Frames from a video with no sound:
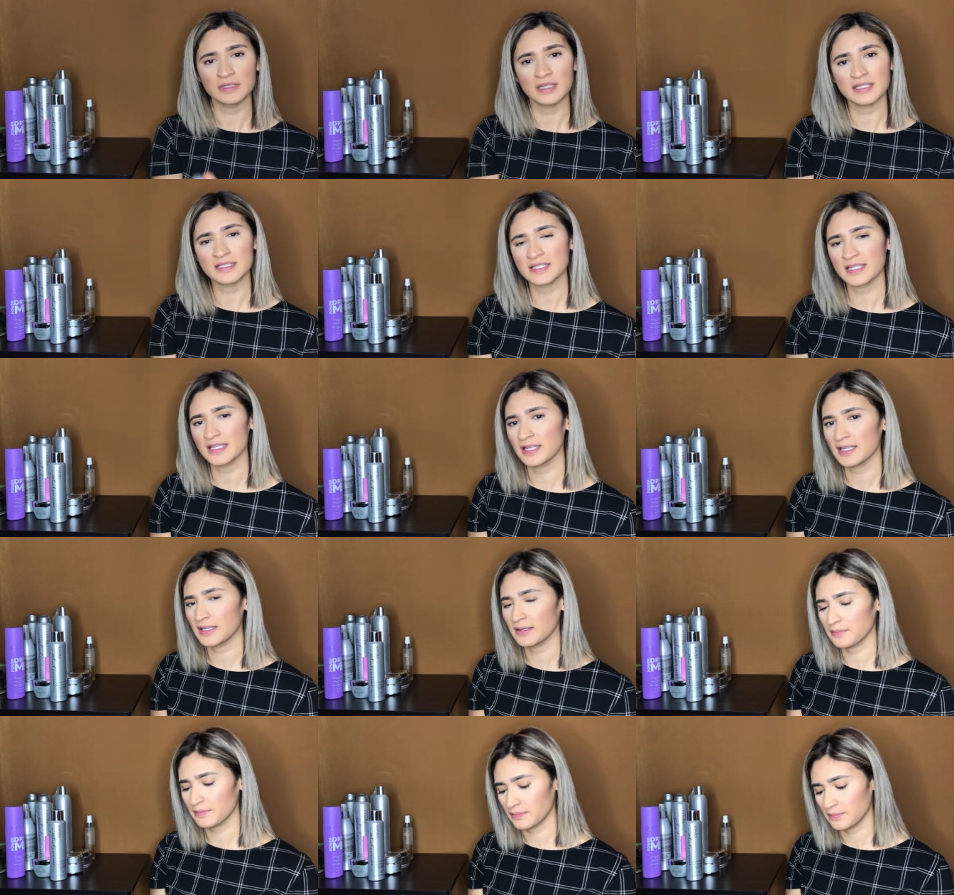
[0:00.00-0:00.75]
It's
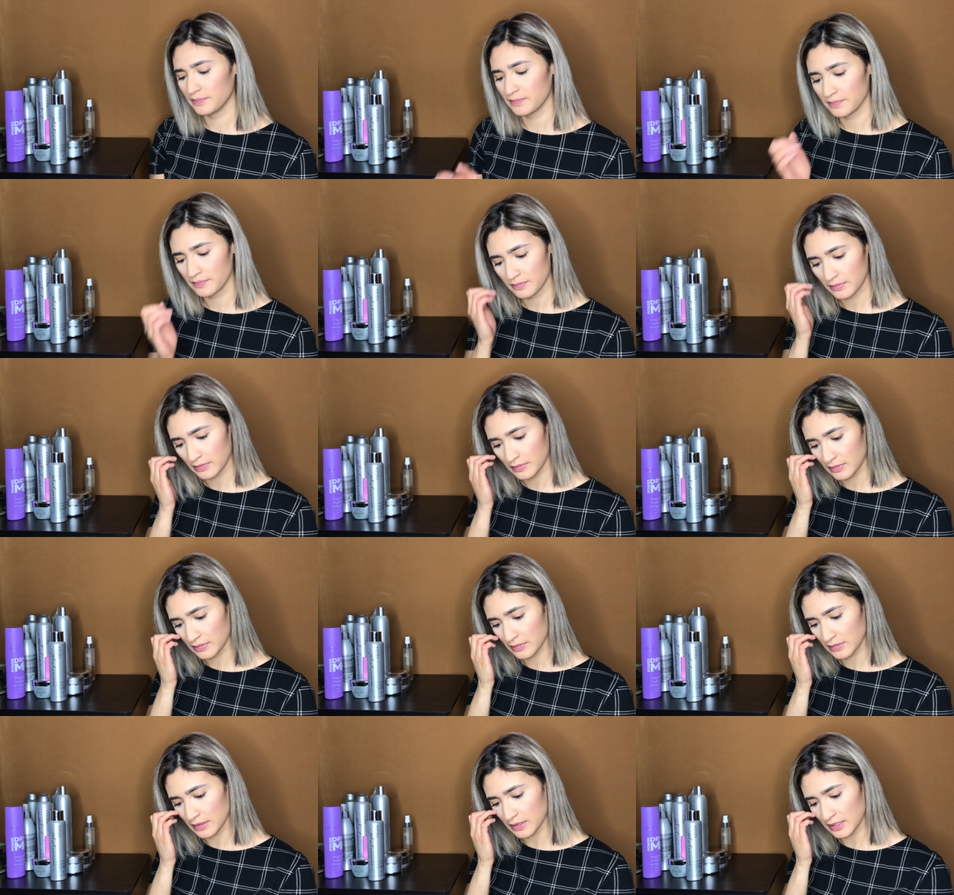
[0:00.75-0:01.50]
a um,
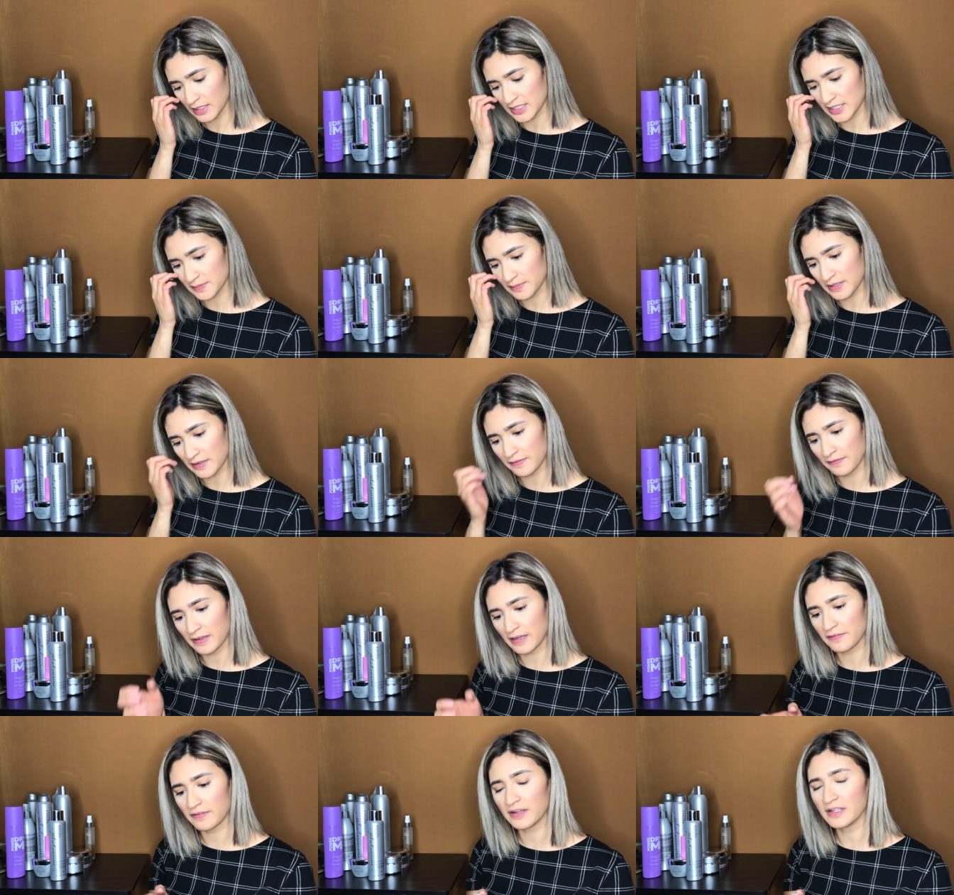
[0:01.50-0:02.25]
it's my
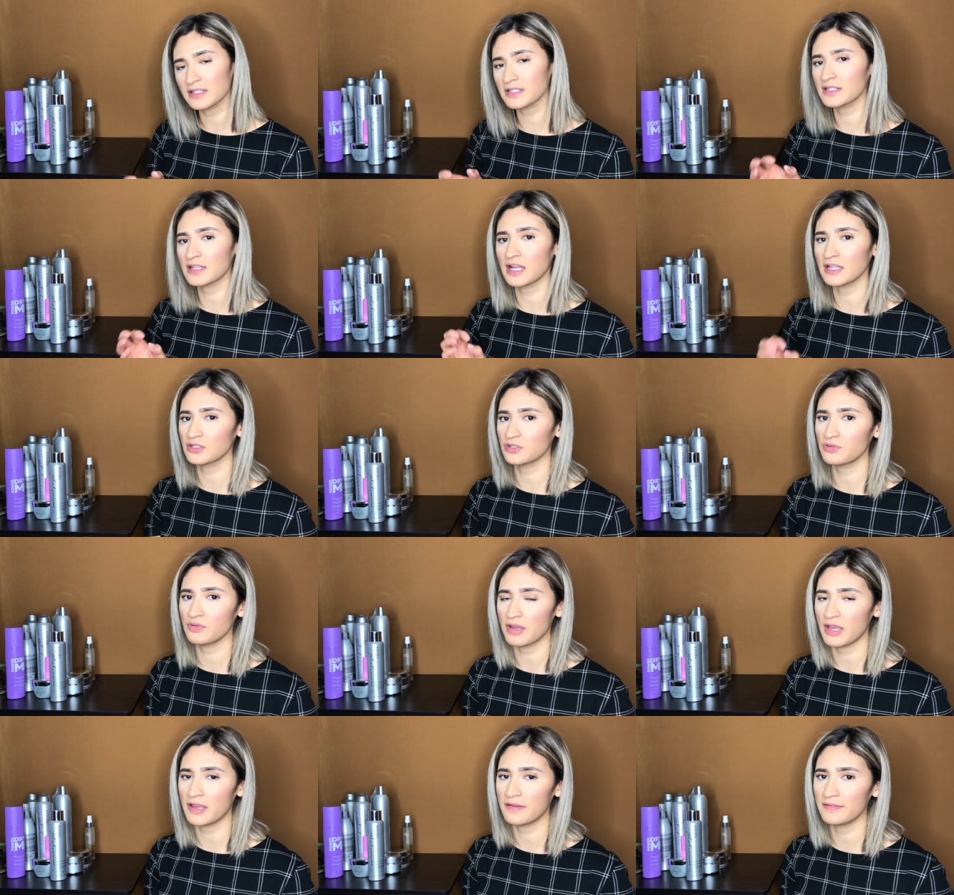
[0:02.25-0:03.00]
favorite. It's not
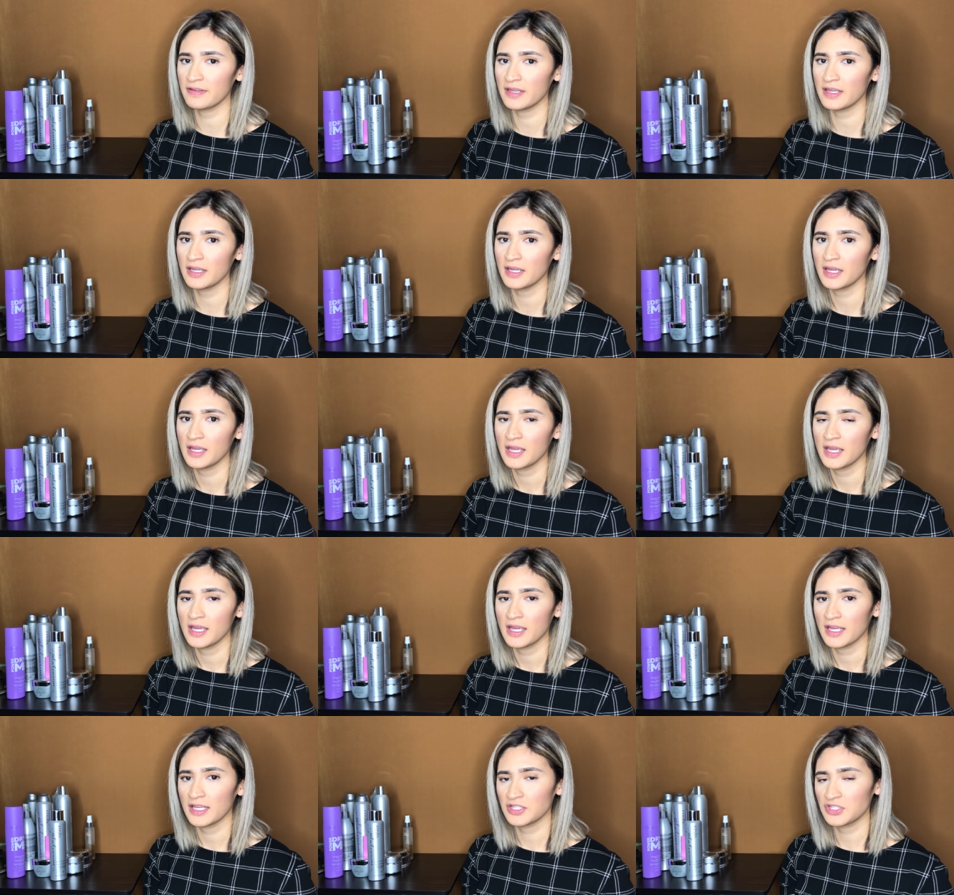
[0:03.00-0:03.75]
too heavy.
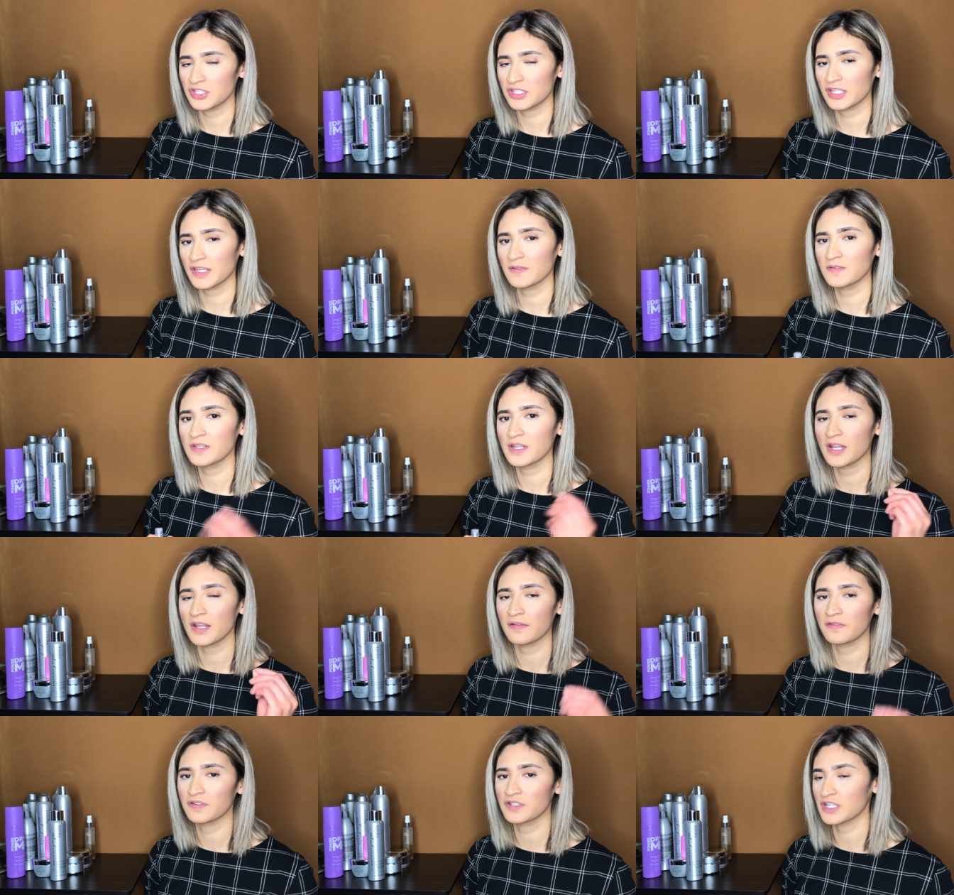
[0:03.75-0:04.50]
It just gives
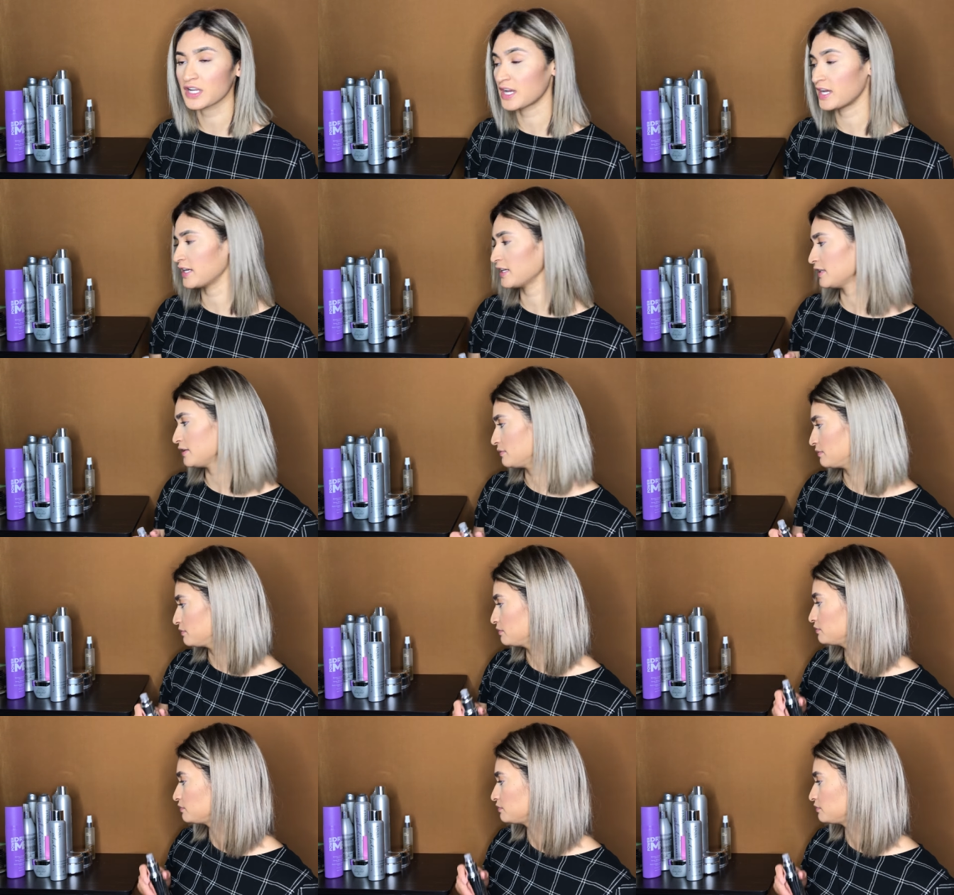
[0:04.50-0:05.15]
enough shine.